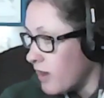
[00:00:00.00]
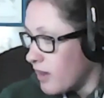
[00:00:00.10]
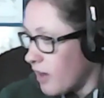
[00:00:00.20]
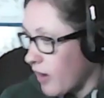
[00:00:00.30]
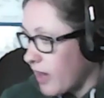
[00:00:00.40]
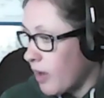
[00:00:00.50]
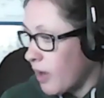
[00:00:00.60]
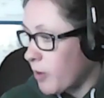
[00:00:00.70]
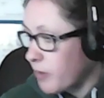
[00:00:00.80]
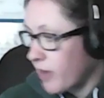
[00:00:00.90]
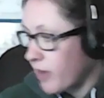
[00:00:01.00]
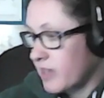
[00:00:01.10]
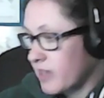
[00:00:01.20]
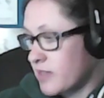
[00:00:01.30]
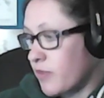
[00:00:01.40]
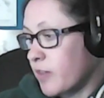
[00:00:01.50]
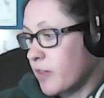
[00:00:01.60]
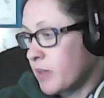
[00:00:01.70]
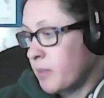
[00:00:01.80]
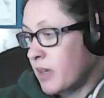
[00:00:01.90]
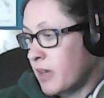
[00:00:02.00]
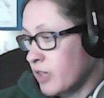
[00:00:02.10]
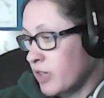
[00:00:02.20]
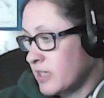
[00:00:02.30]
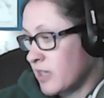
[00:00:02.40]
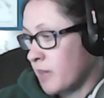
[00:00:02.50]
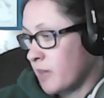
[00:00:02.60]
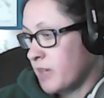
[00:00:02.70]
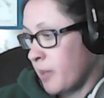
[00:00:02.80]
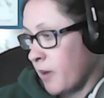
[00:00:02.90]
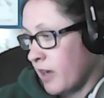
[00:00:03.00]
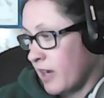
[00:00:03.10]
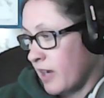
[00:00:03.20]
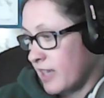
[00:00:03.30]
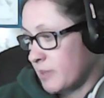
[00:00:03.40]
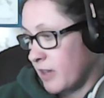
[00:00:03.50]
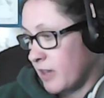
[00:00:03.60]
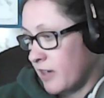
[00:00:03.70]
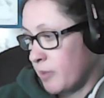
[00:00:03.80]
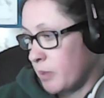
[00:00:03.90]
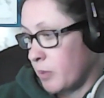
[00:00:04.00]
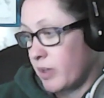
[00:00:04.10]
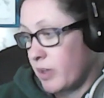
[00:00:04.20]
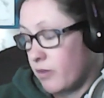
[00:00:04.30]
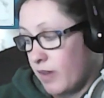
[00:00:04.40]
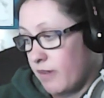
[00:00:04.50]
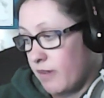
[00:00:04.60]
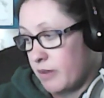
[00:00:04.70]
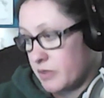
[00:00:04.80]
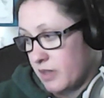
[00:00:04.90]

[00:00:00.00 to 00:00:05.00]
Okay, what do we have next? Figment meet and greet did come to Epcot. It has begun, and people waited 5 hours in line.